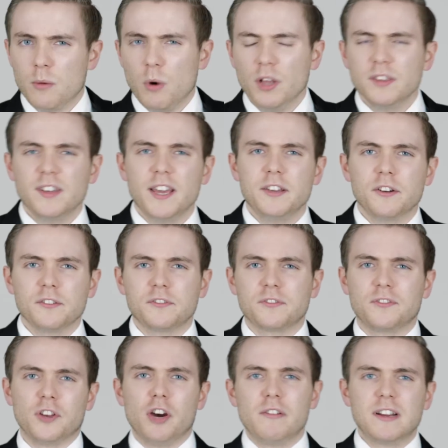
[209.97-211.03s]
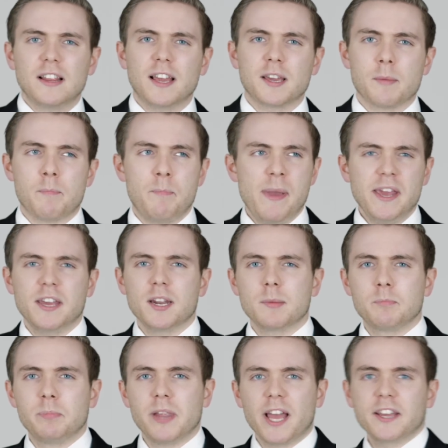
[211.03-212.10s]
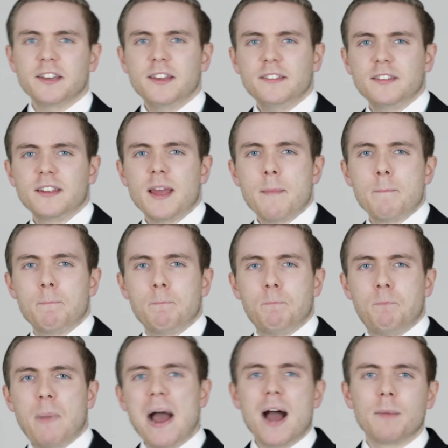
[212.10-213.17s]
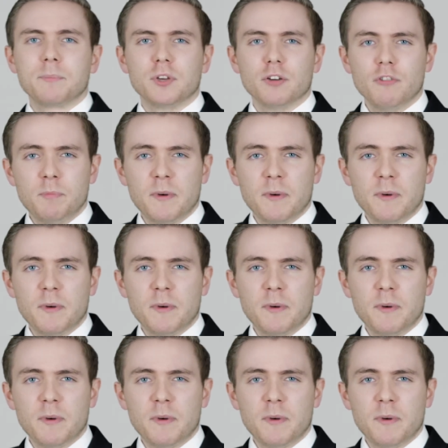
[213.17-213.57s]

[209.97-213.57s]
One day you're snoring like a pig in a blanket, and then bam, you're